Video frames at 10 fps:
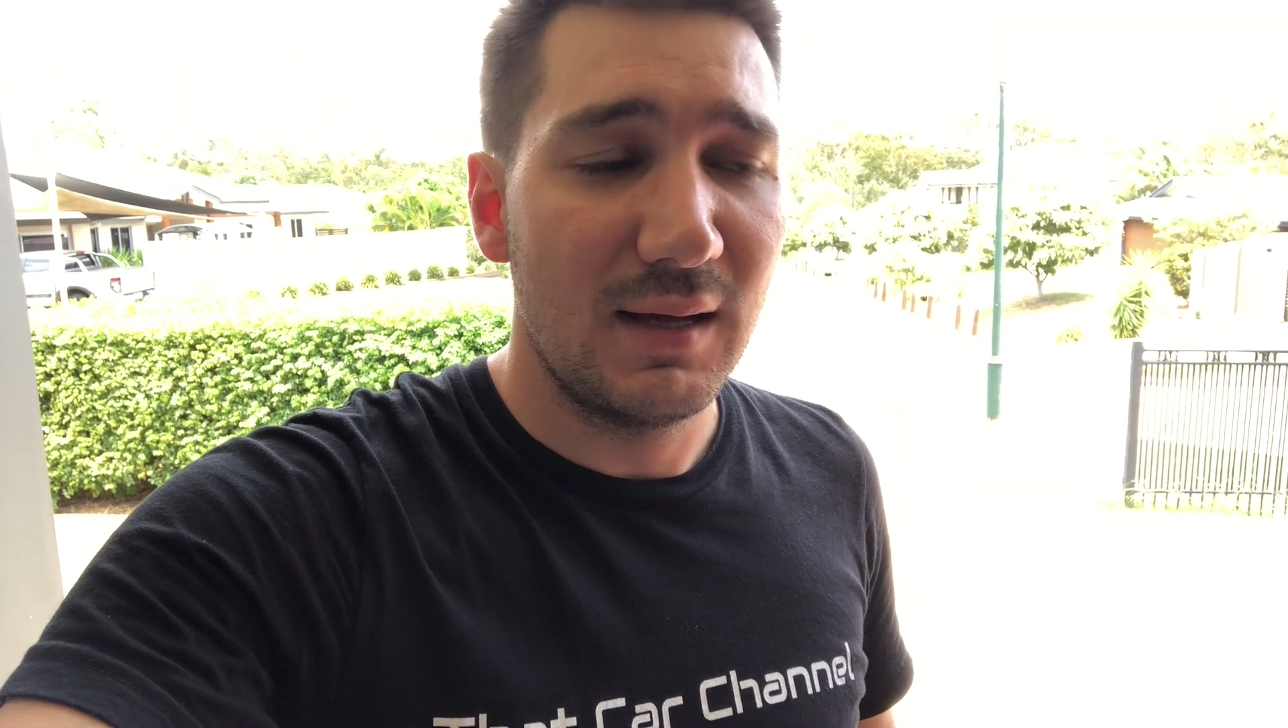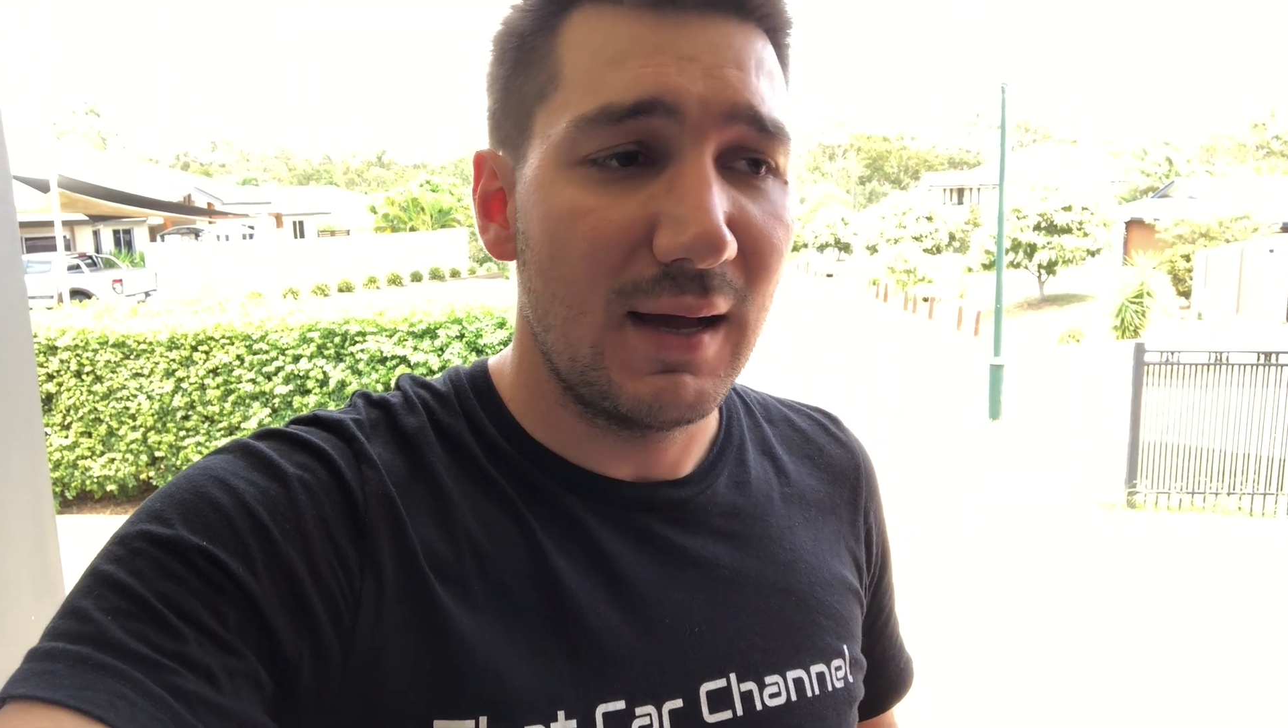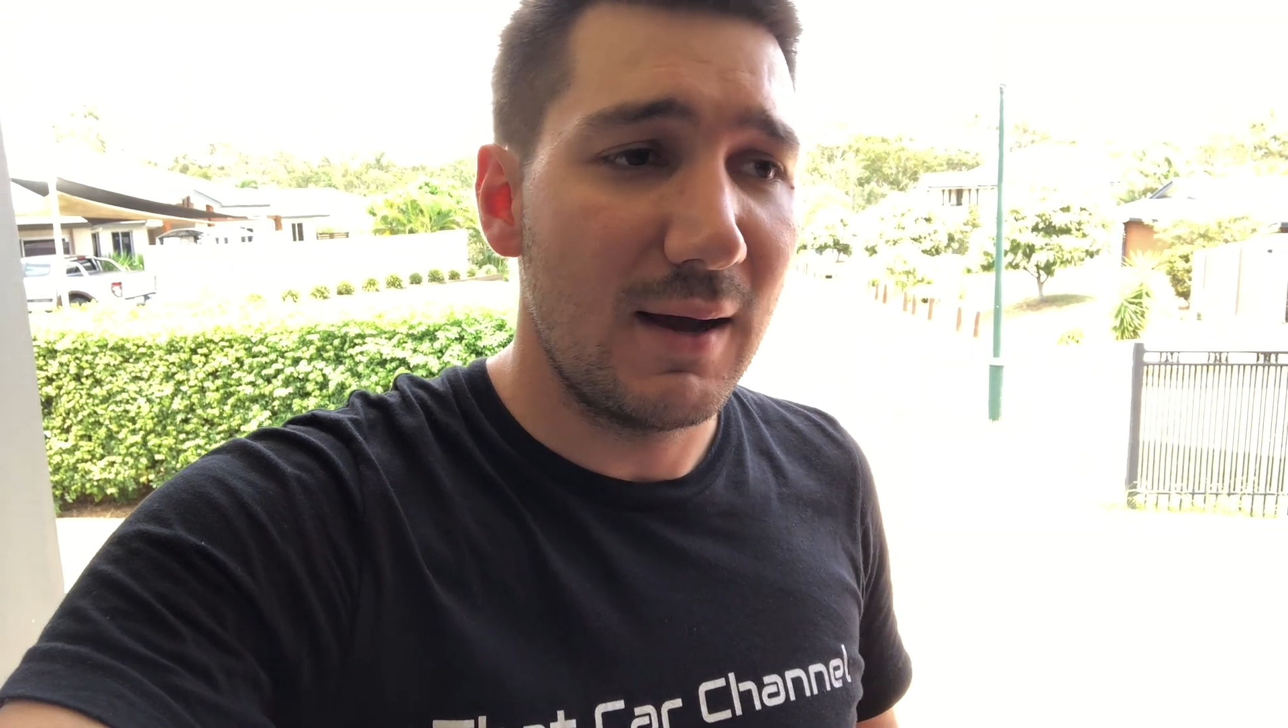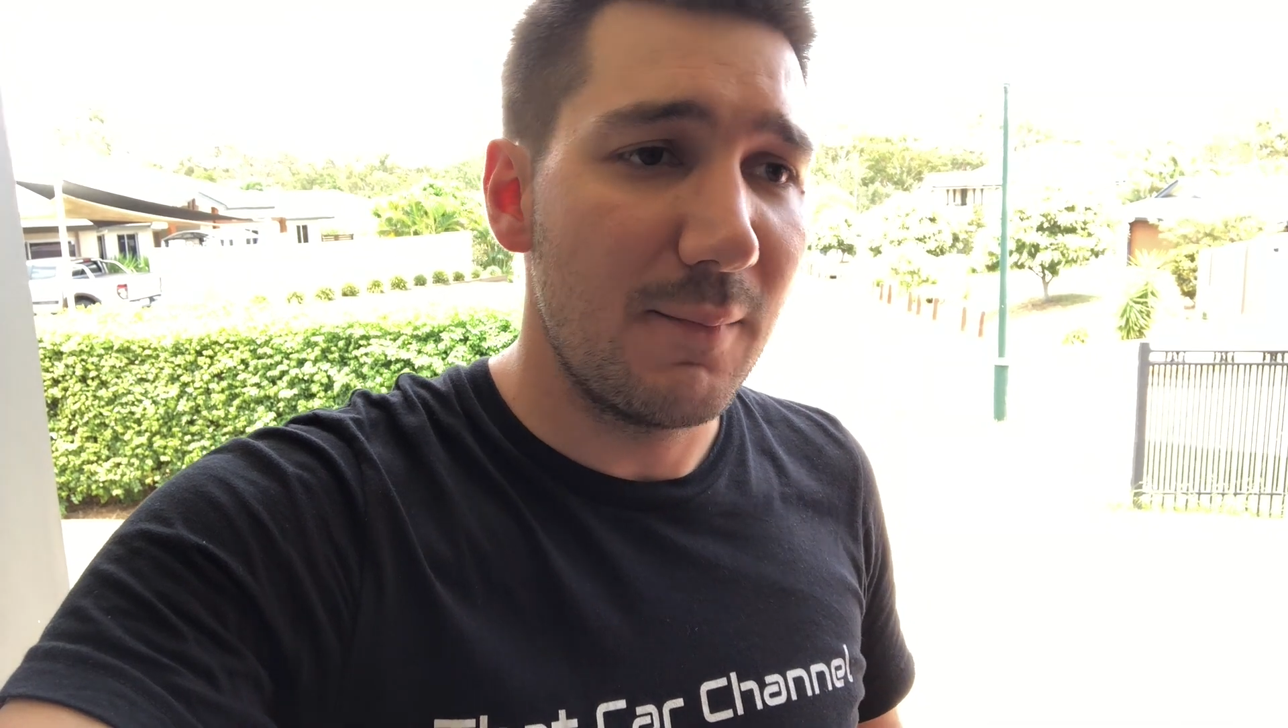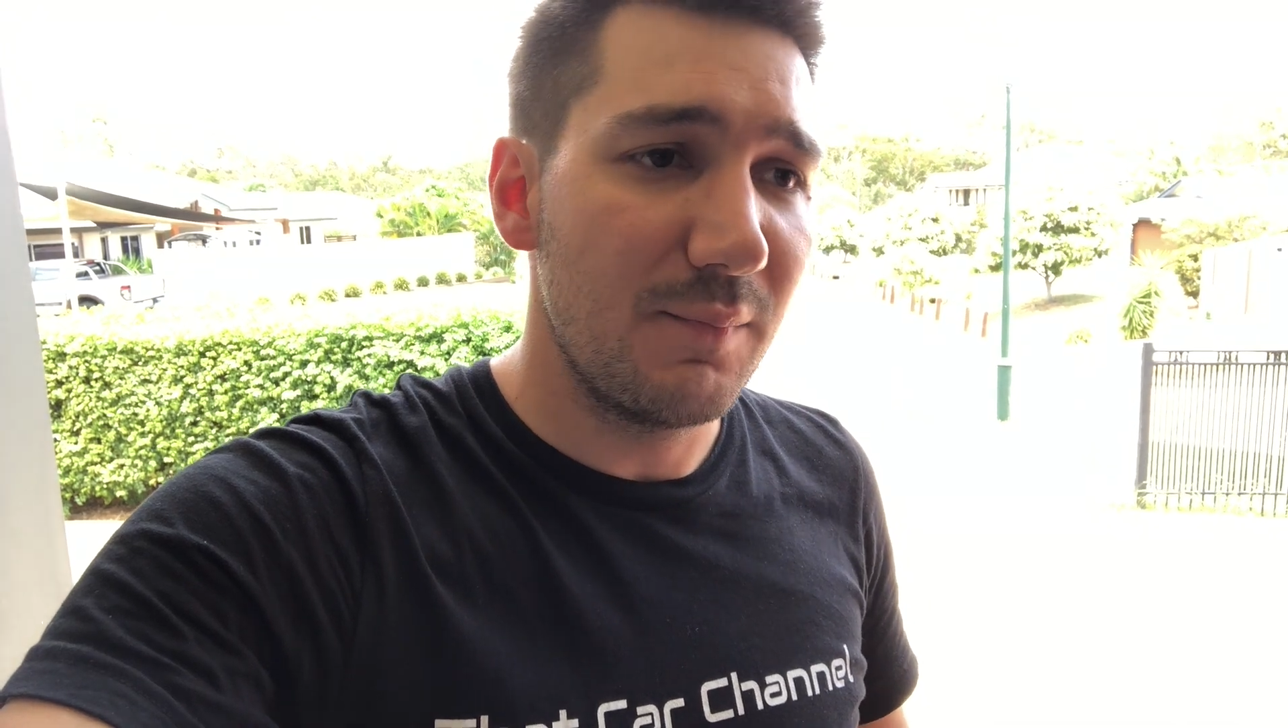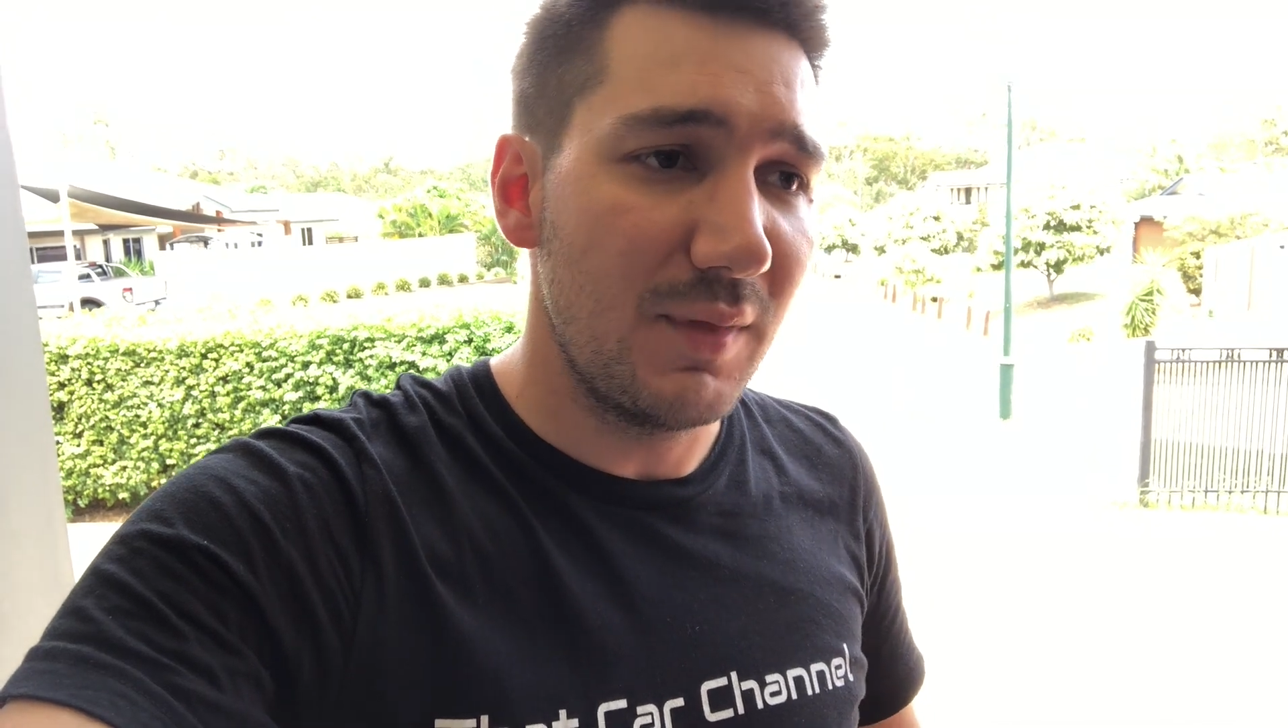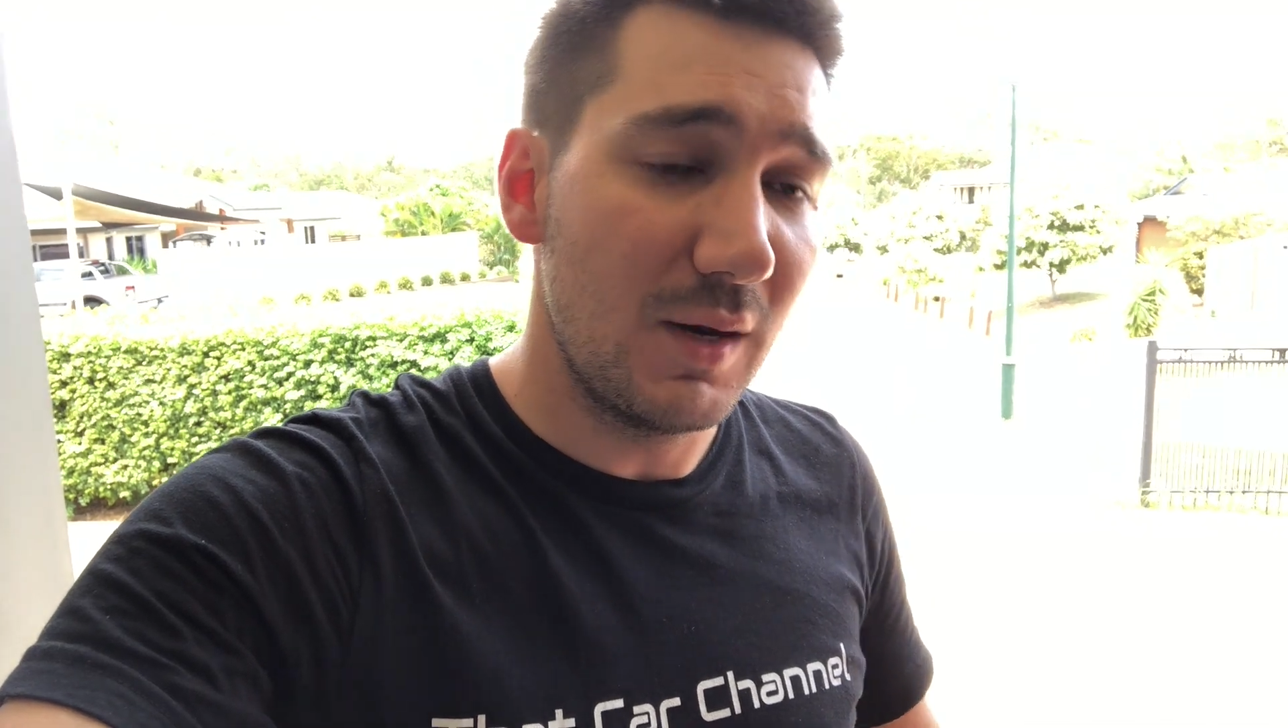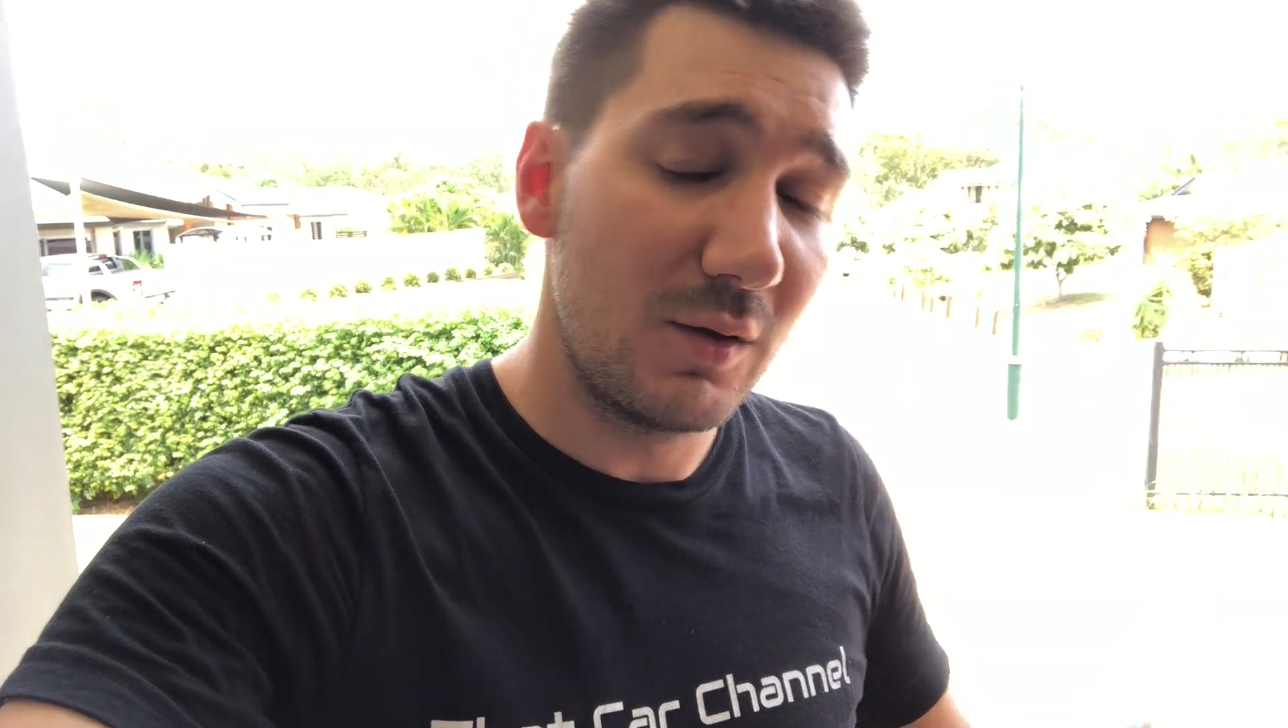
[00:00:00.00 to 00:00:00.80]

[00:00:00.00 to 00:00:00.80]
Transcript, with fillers: It